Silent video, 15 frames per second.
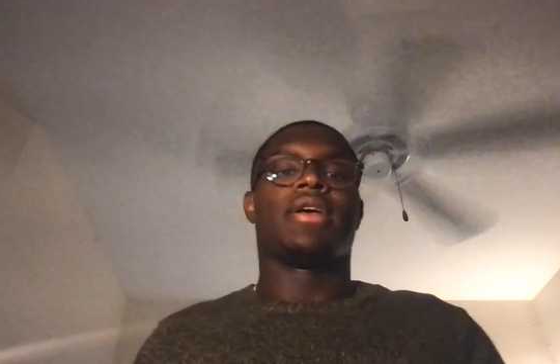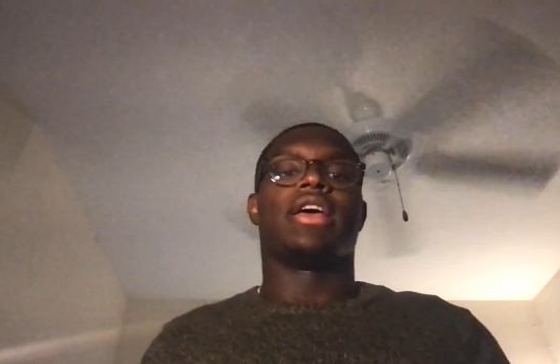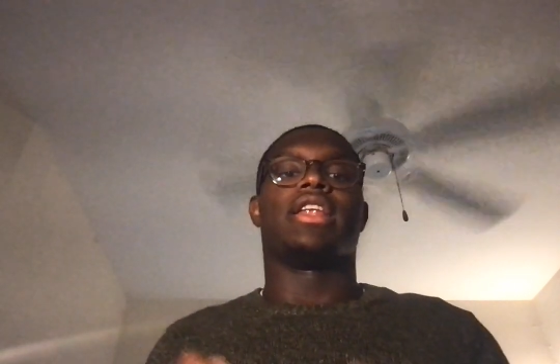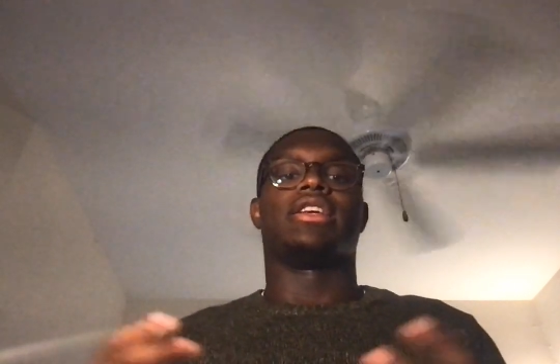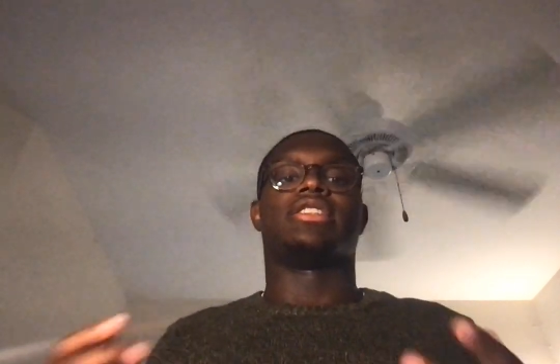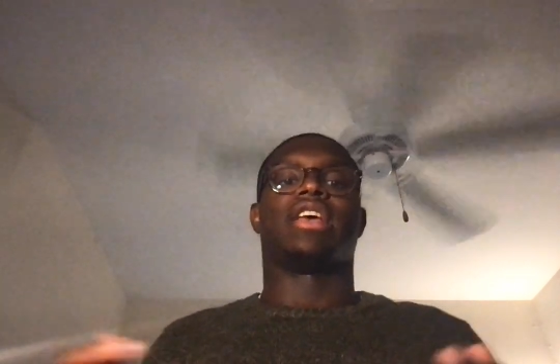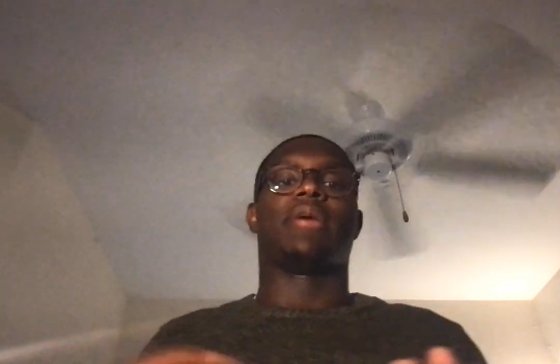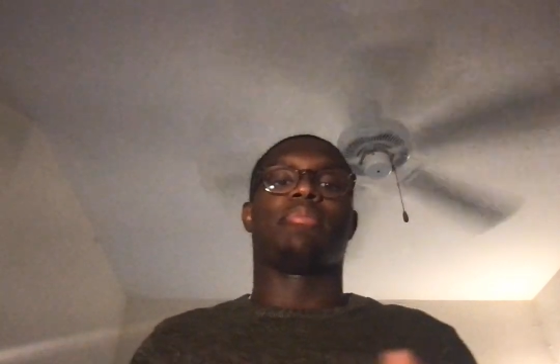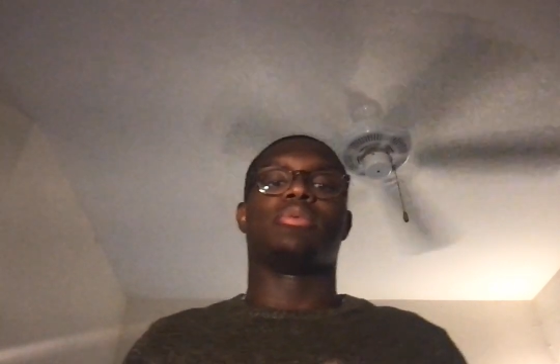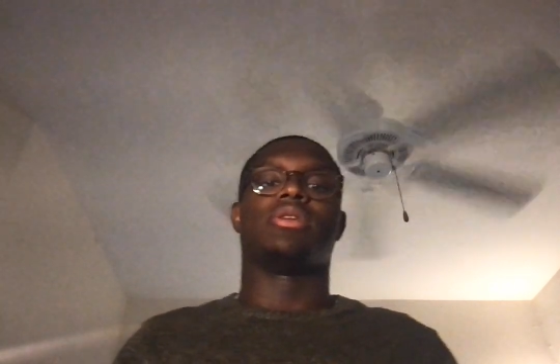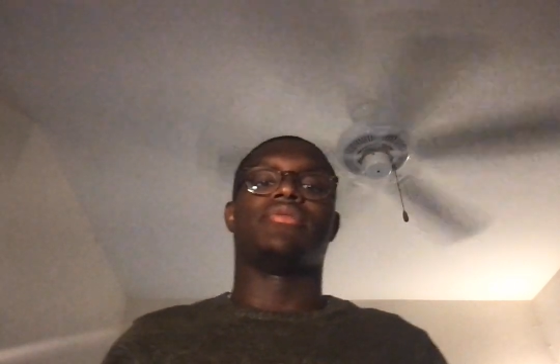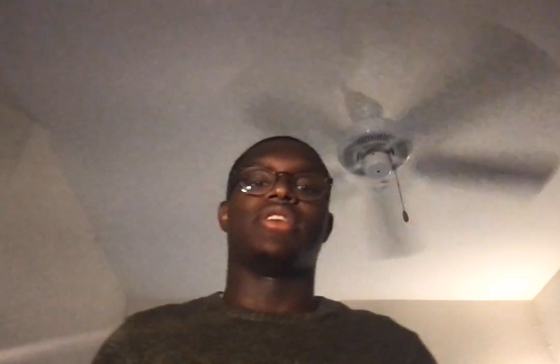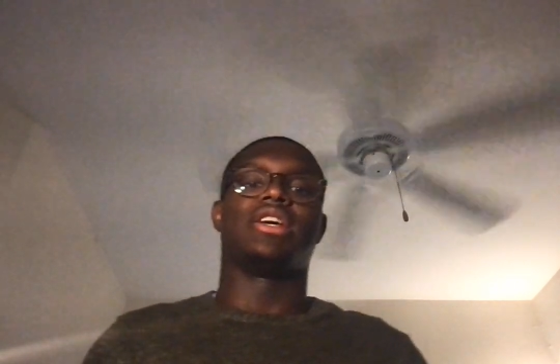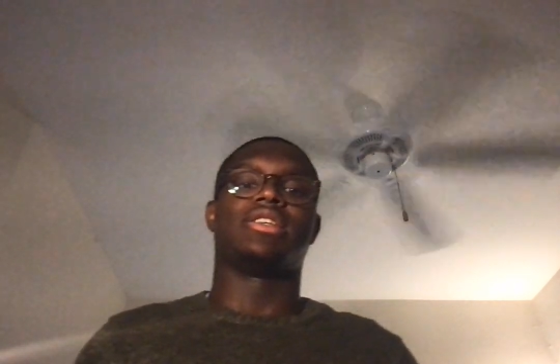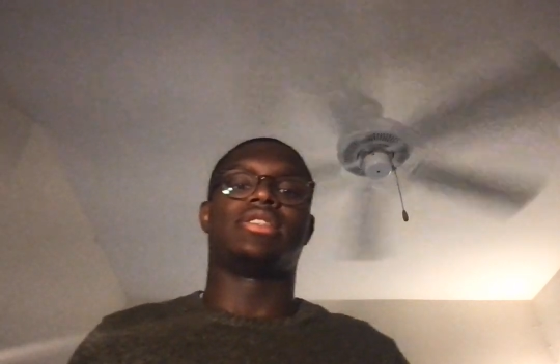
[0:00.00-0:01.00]
An example
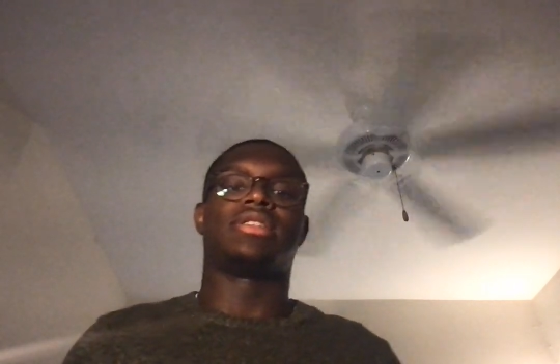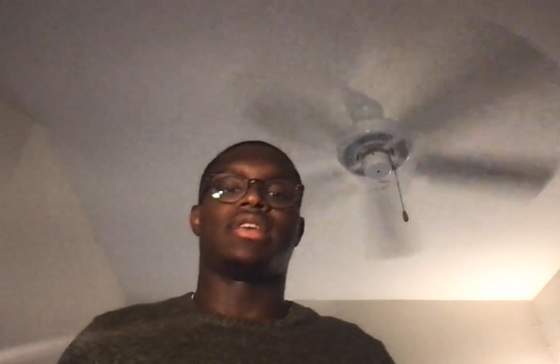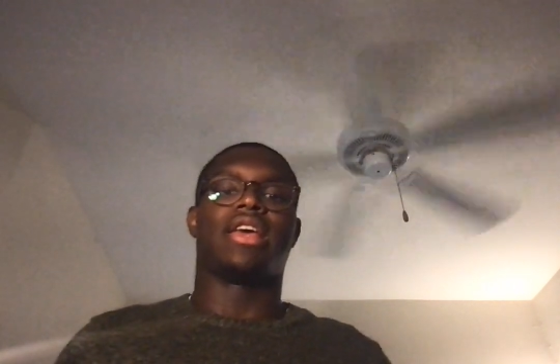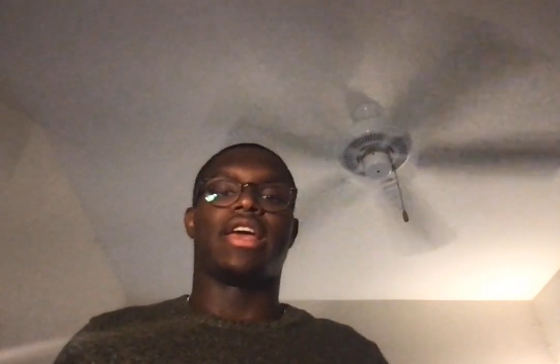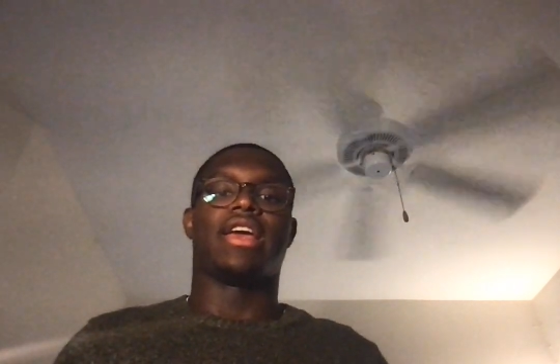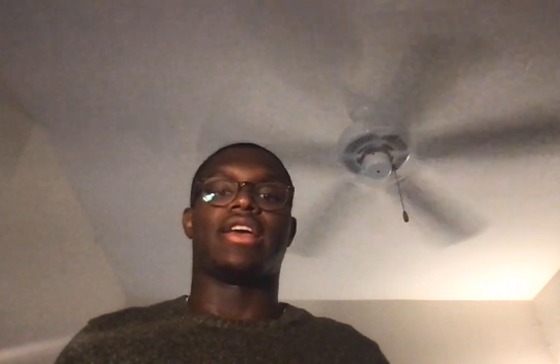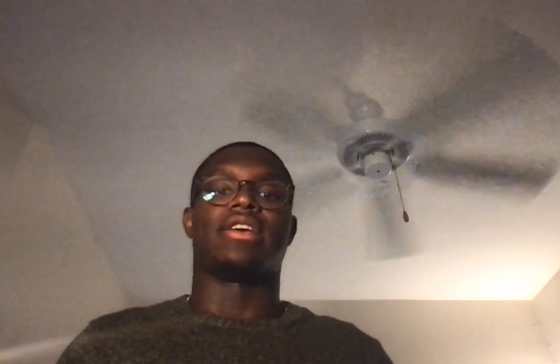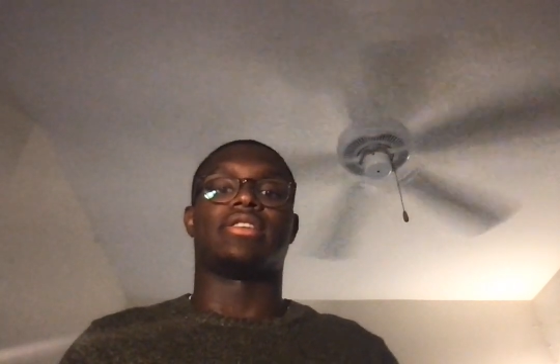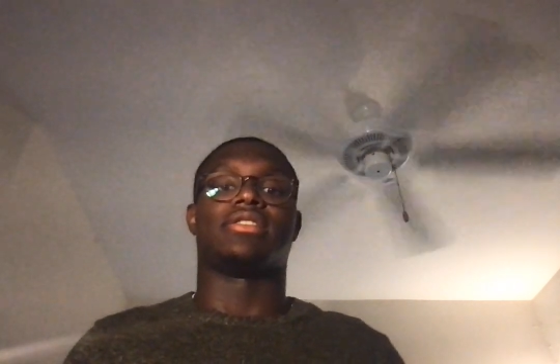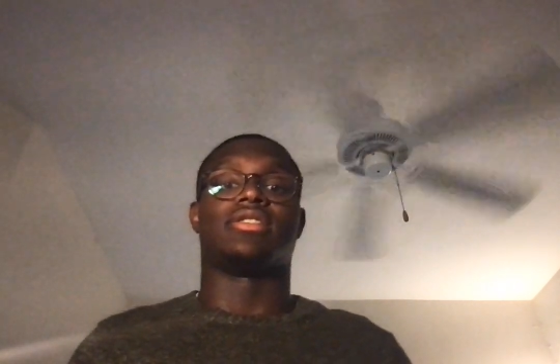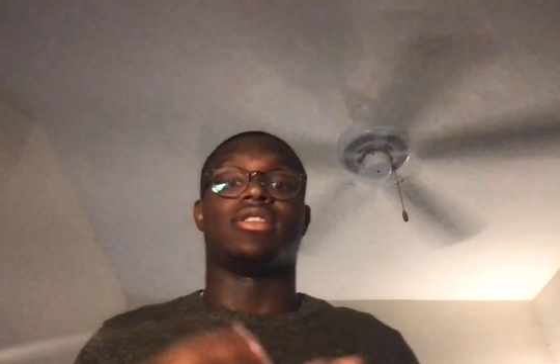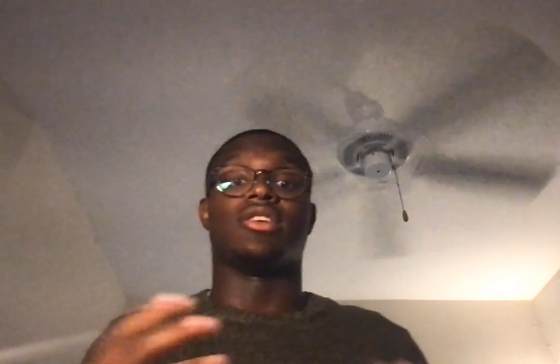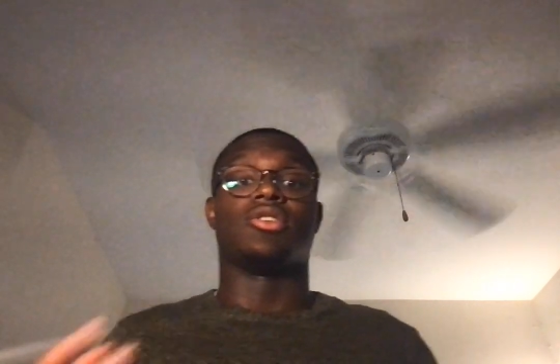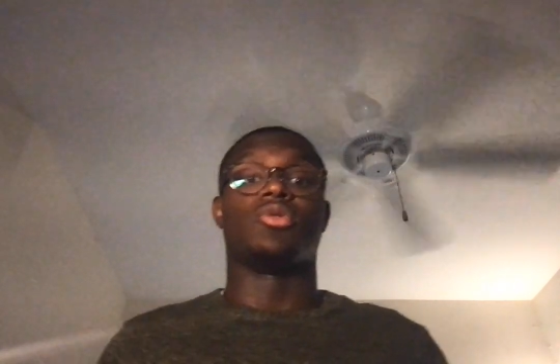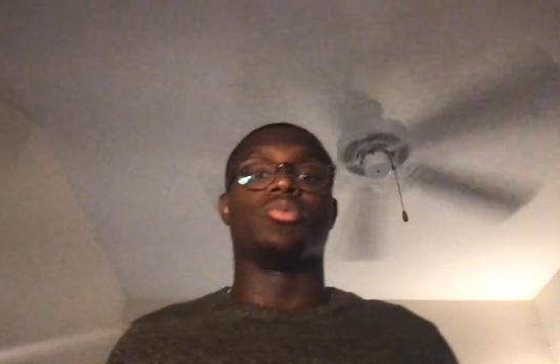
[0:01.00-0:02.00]
of this is
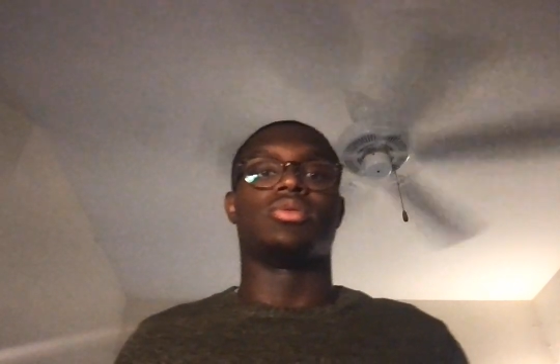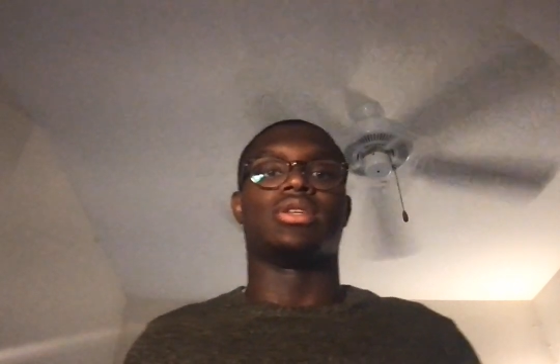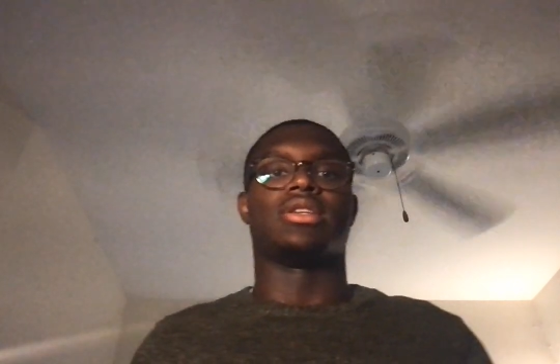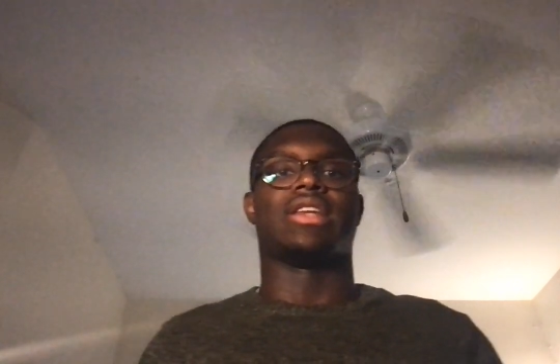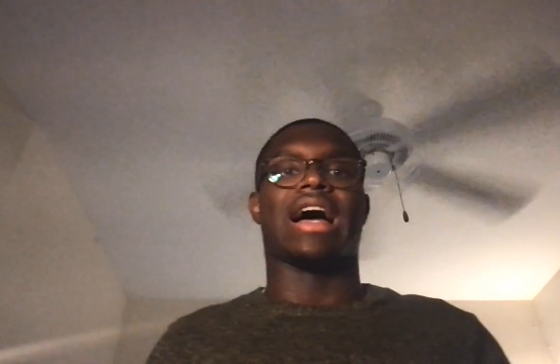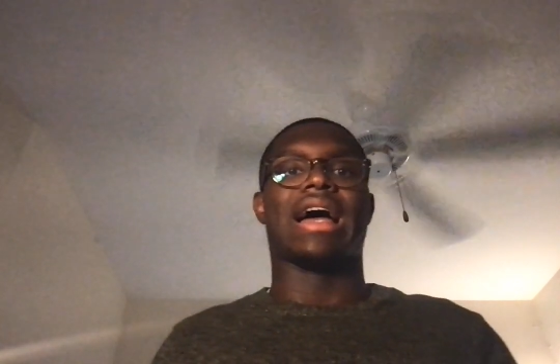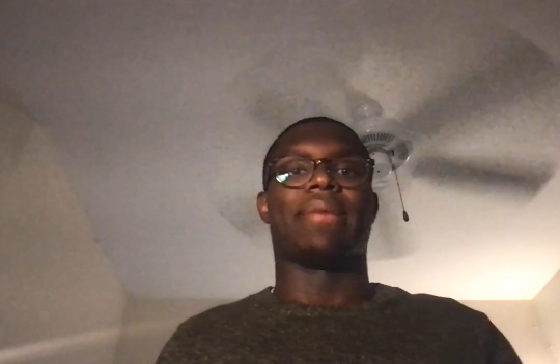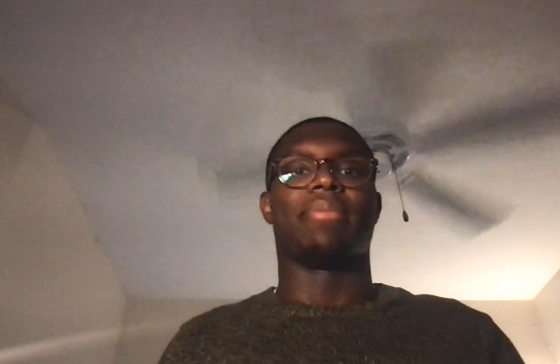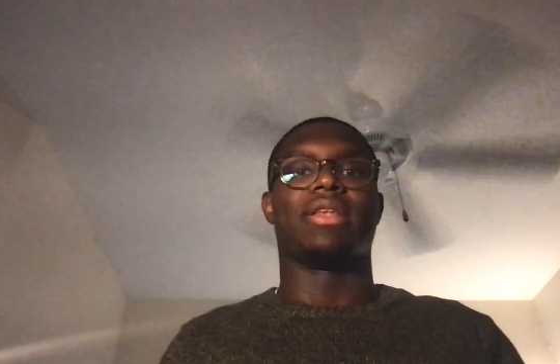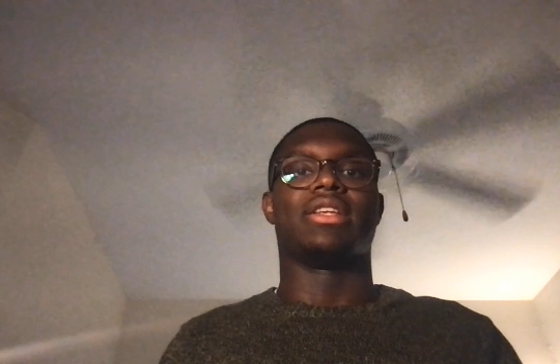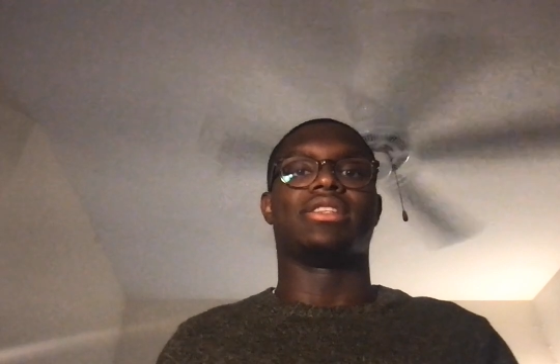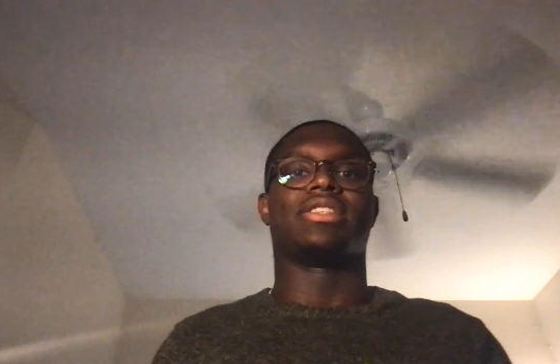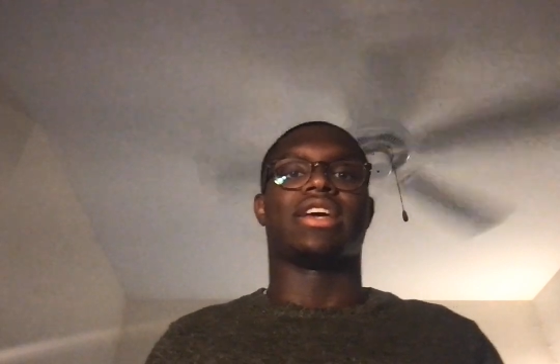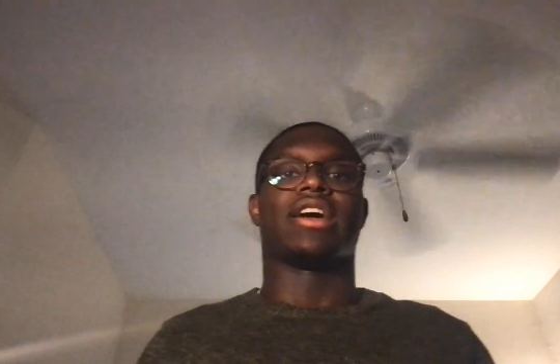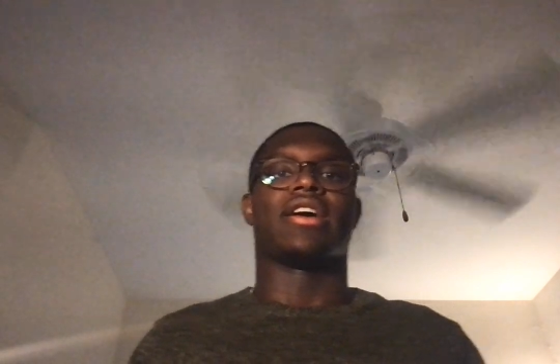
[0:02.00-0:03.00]
the use in
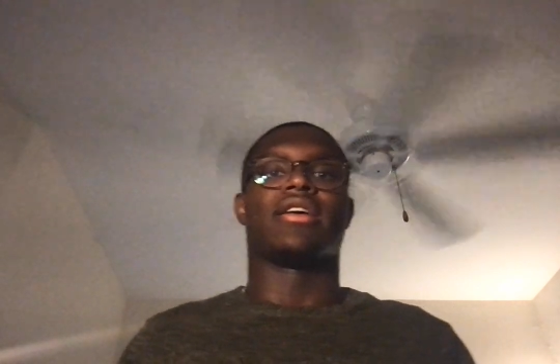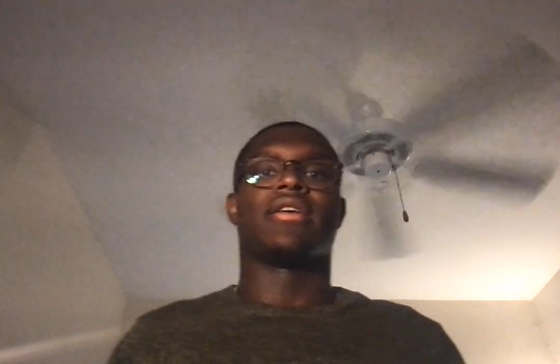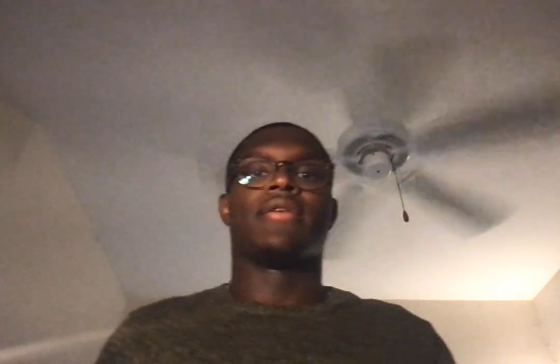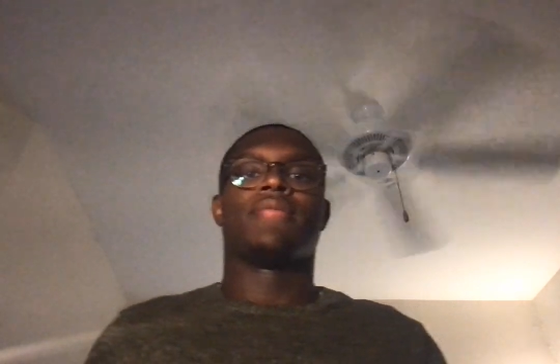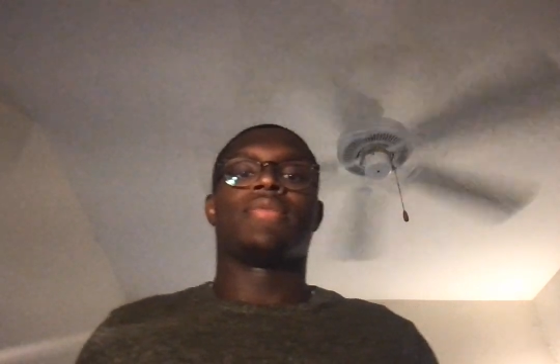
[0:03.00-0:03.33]
diabetes care